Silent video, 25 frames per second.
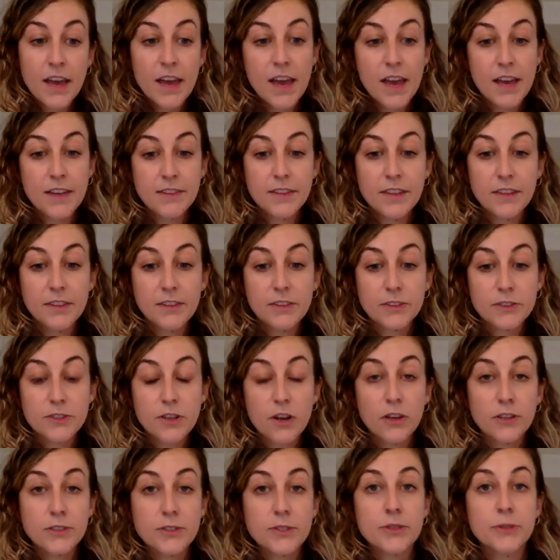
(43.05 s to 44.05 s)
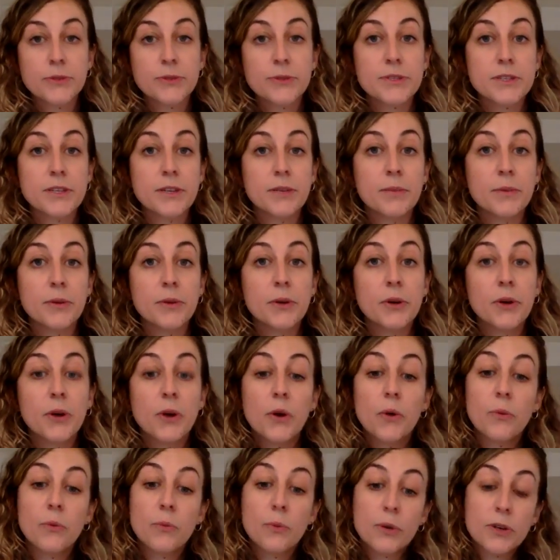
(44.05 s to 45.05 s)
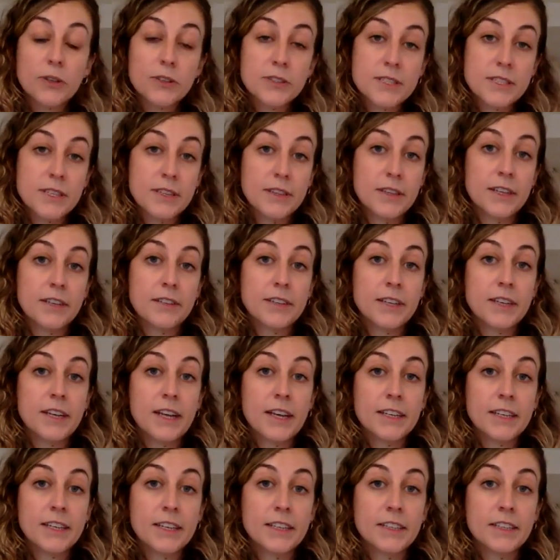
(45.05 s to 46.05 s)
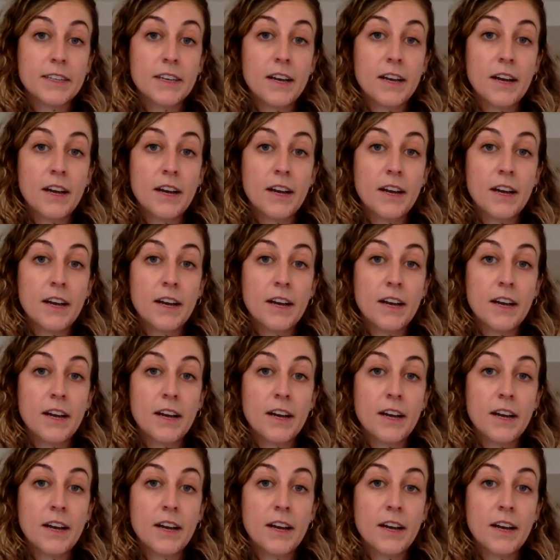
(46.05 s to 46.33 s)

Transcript: And then there's also some words in there that I can